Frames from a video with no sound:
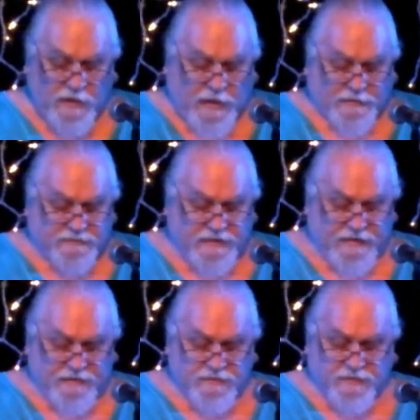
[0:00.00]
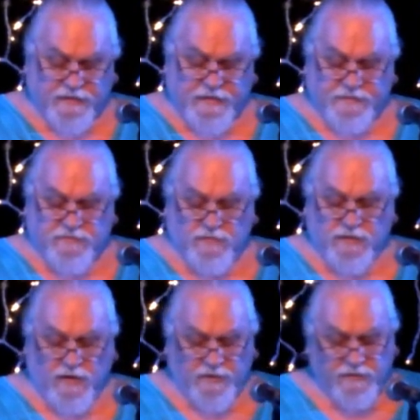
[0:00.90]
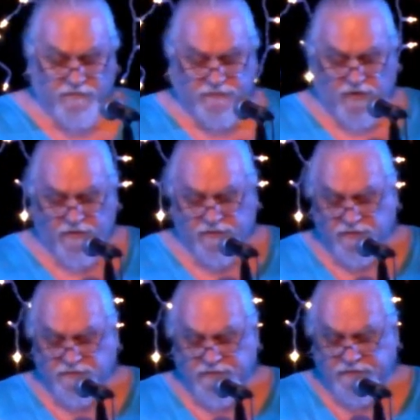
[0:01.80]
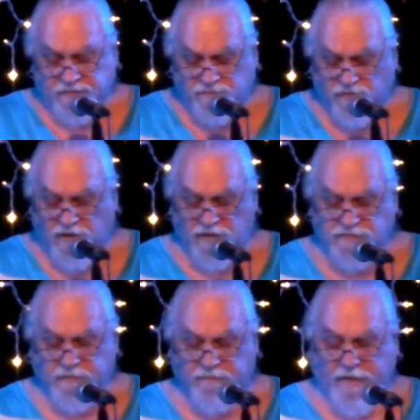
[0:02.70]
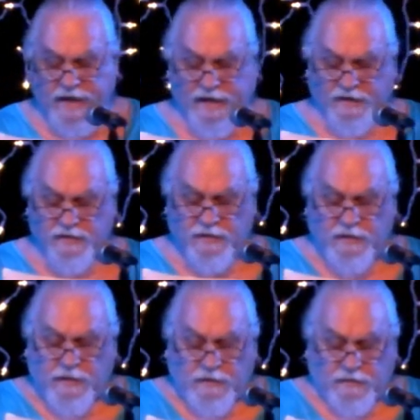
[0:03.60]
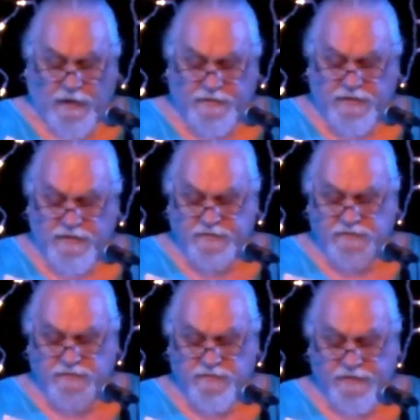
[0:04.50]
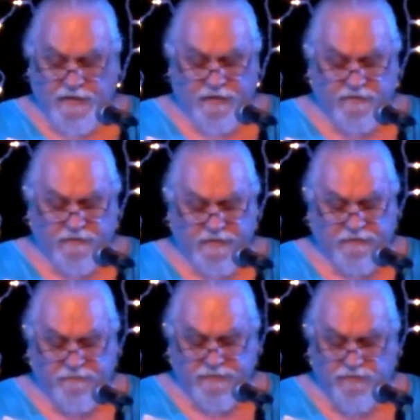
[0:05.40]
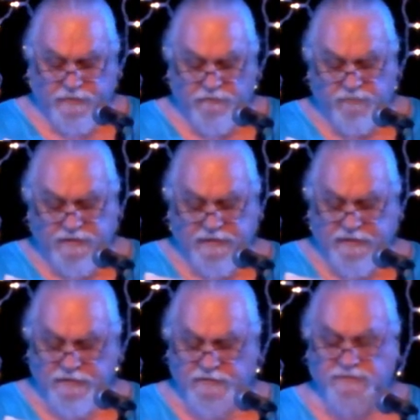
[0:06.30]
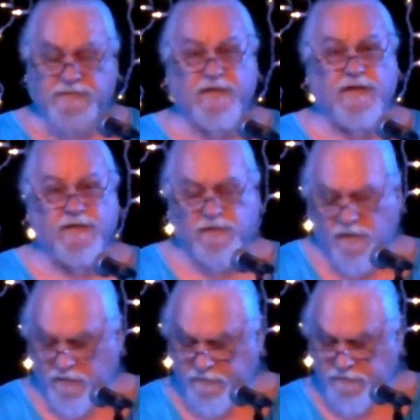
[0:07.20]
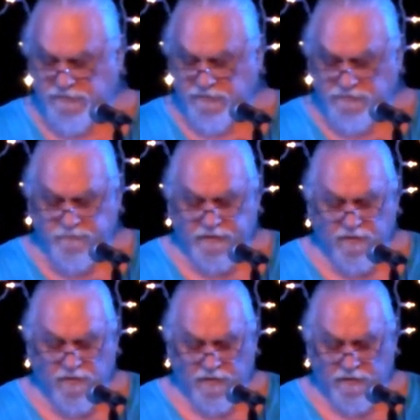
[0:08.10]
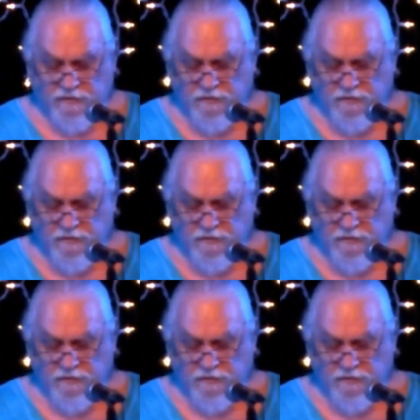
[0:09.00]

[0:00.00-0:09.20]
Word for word: I stand at the gate to a garden of darkness, and it draws me back. I cling to the iron gate between me and the sunlit garden just beyond.